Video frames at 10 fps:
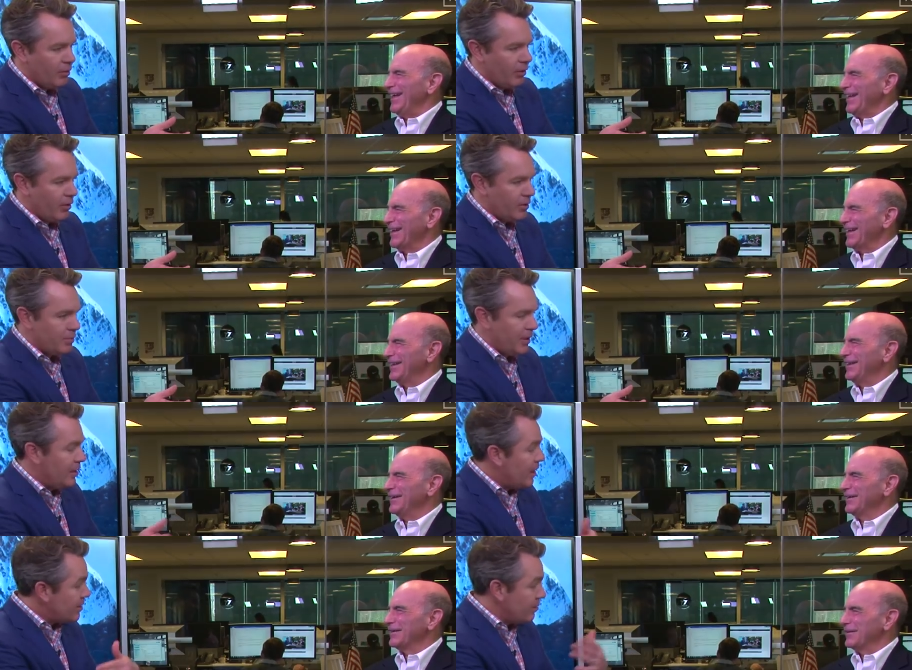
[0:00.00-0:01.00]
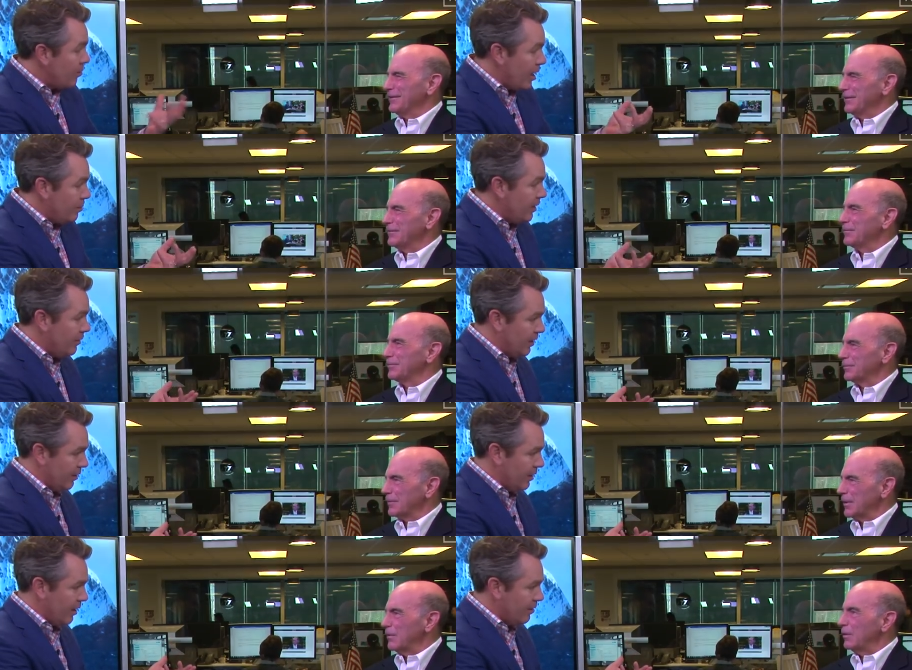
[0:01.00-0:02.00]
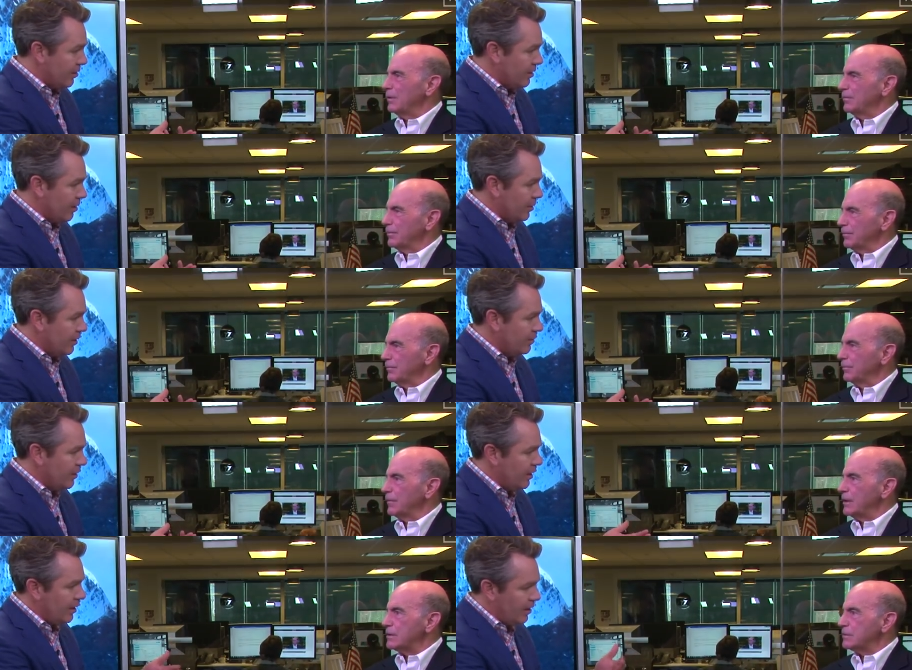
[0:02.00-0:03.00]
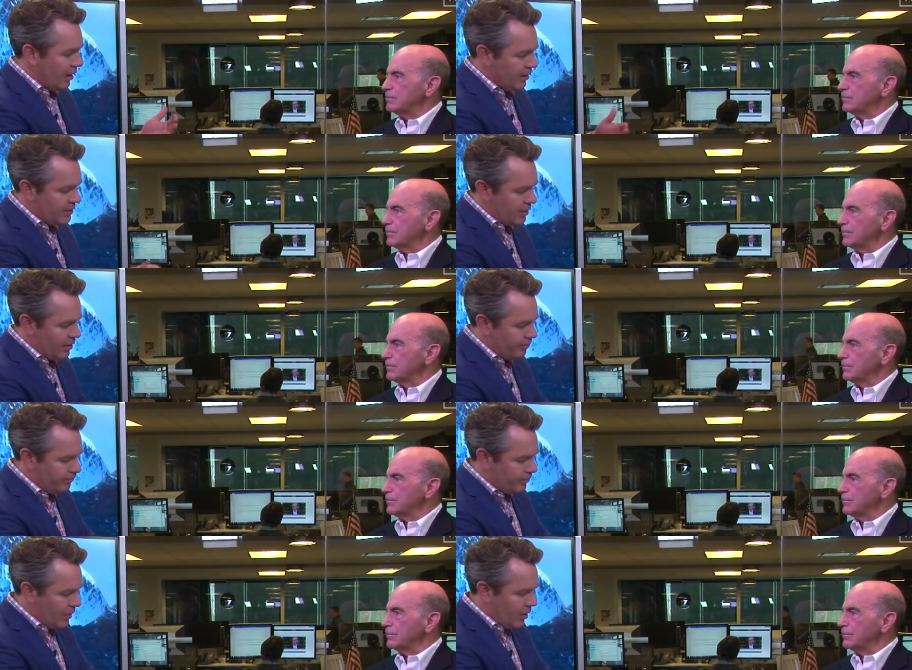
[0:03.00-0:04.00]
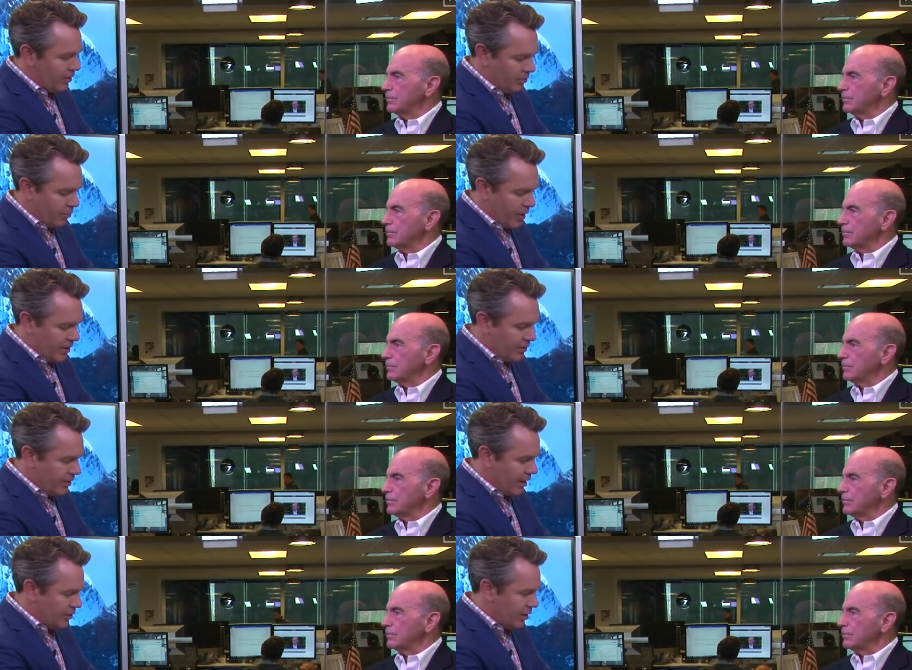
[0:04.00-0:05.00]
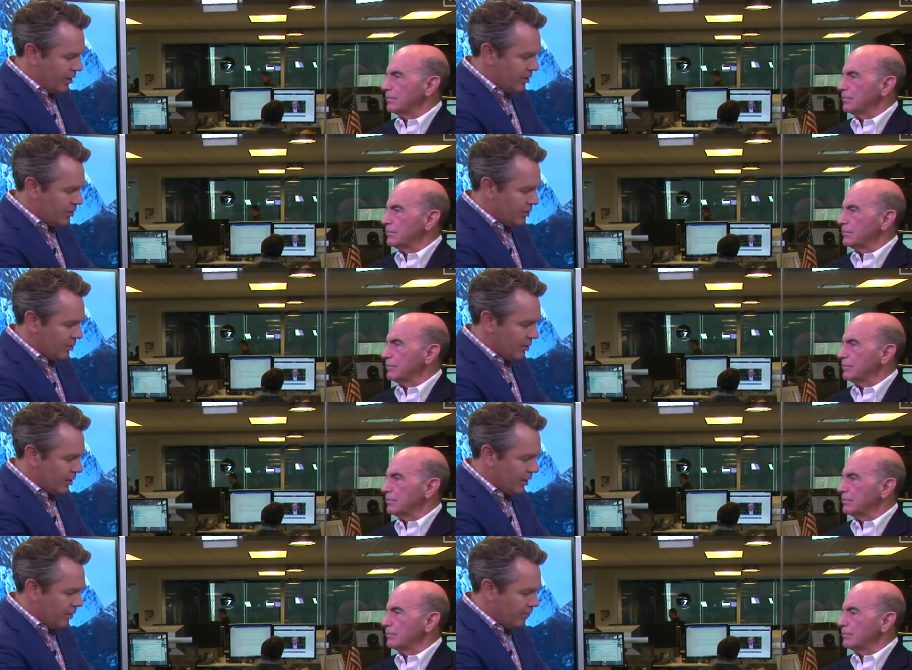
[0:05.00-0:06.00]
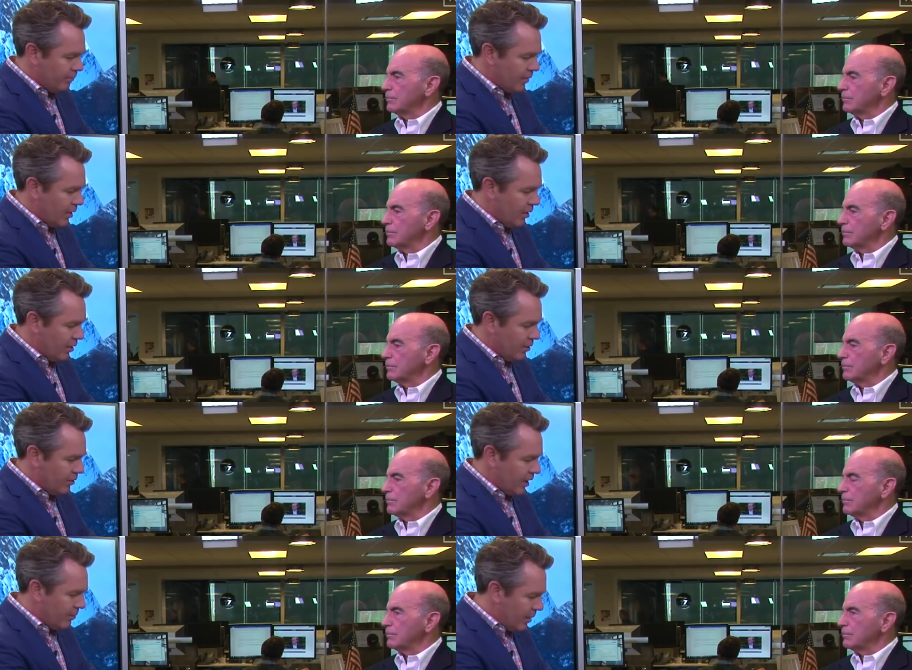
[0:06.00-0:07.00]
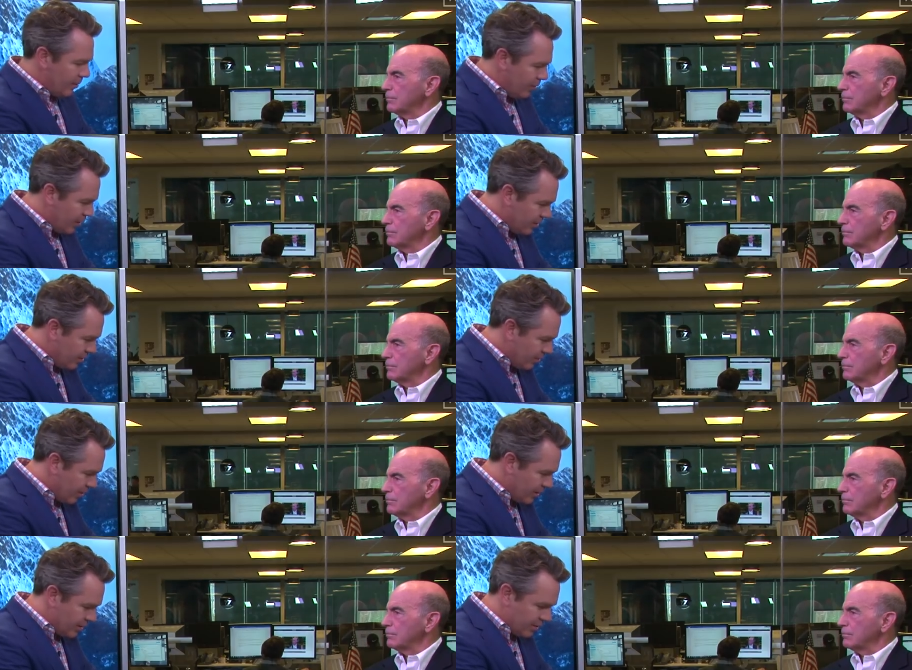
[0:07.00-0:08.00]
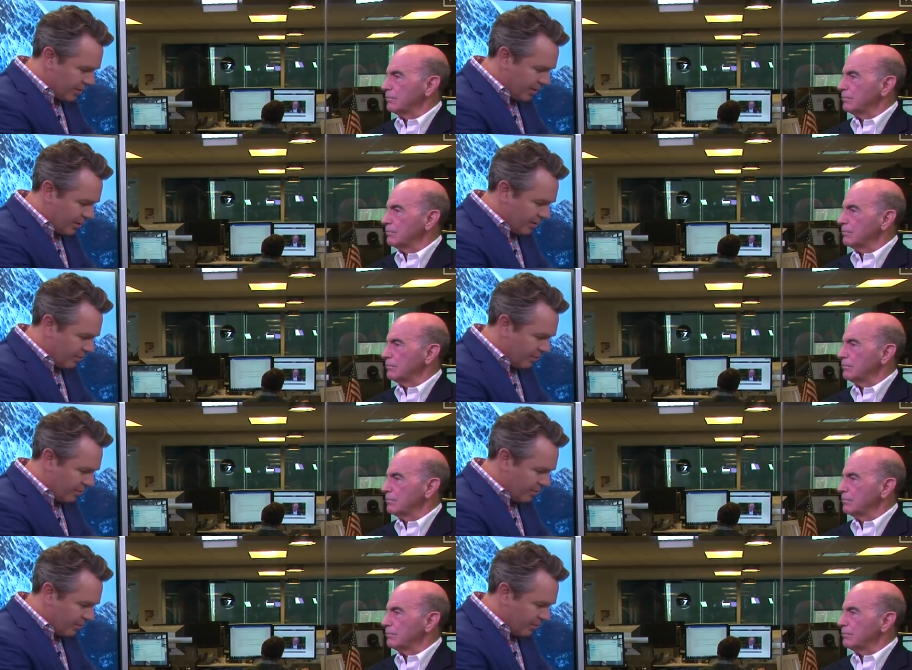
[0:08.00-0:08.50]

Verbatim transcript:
Speaker 1: reorients me? And that's why I believe a lot of things that I believe. Yes. And it's um, you either embrace that change or um, or you do not. Maybe one or two questions here.